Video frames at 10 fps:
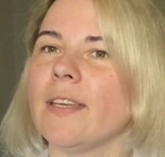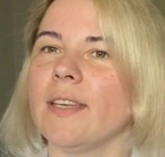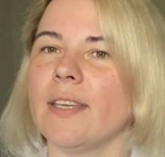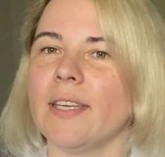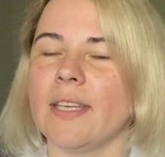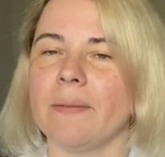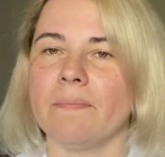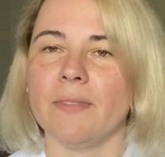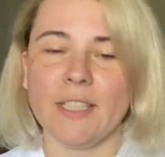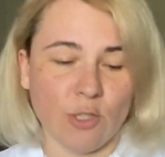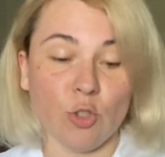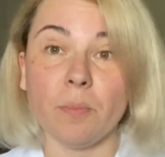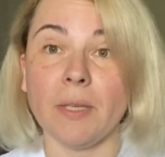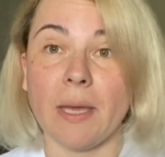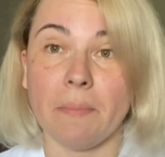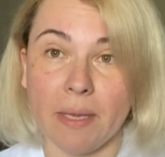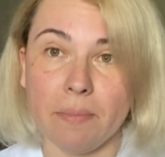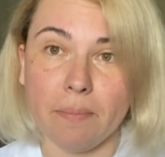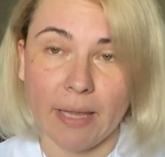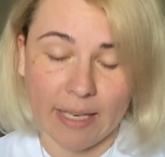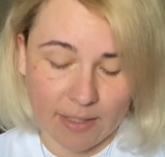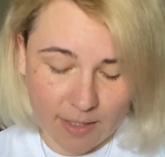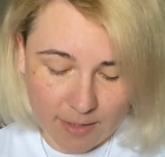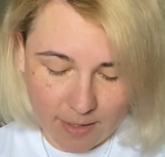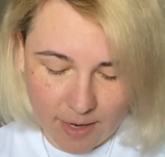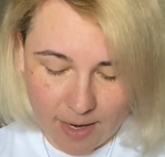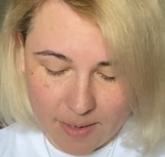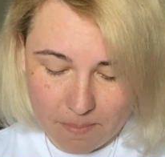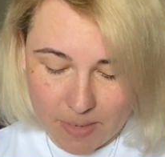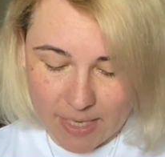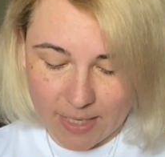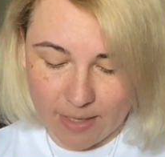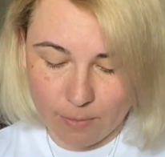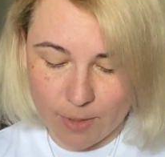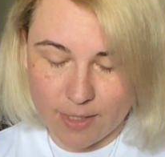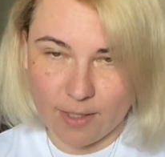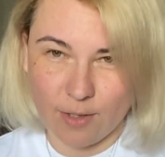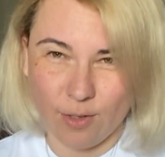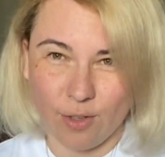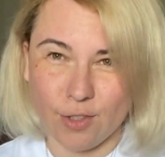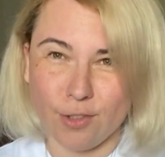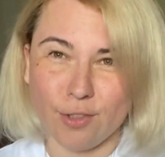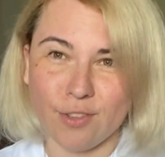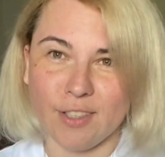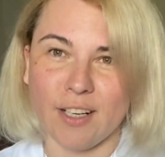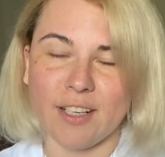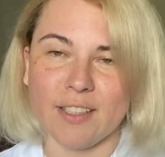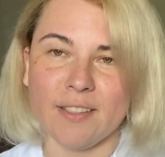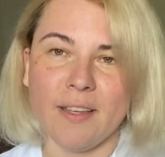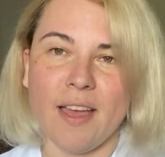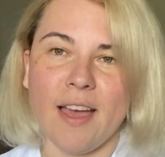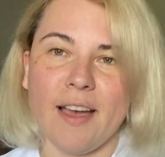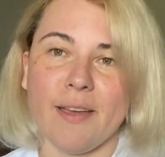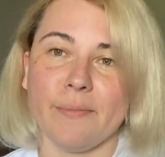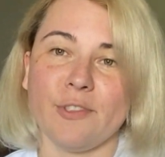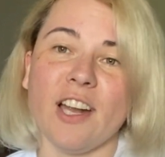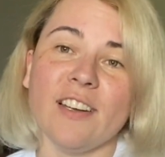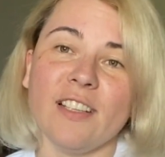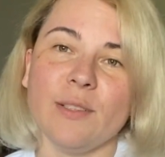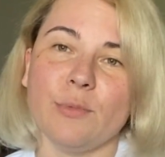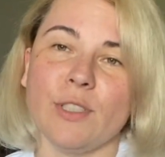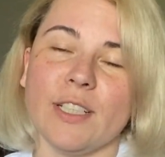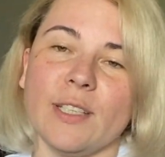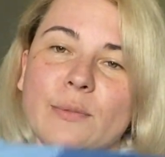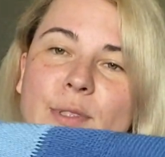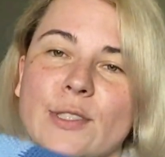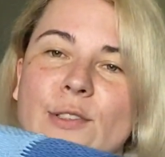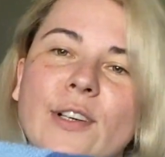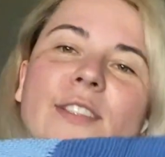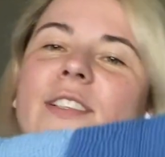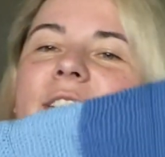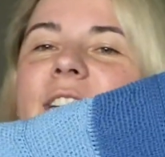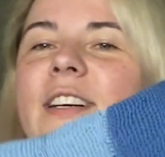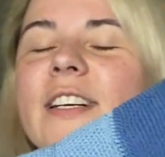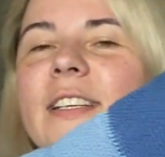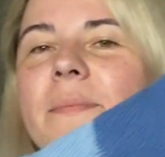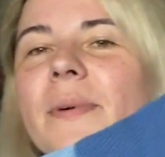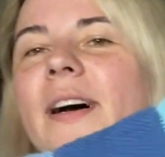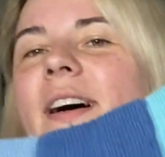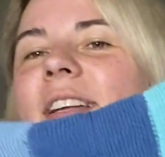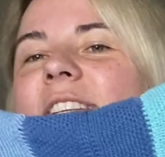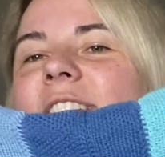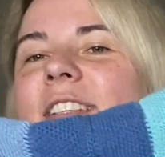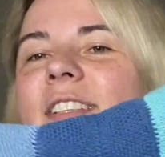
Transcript: this should be a baby blanket. I'm making with the cotton yarn. I'm rarely working with cotton yarn, but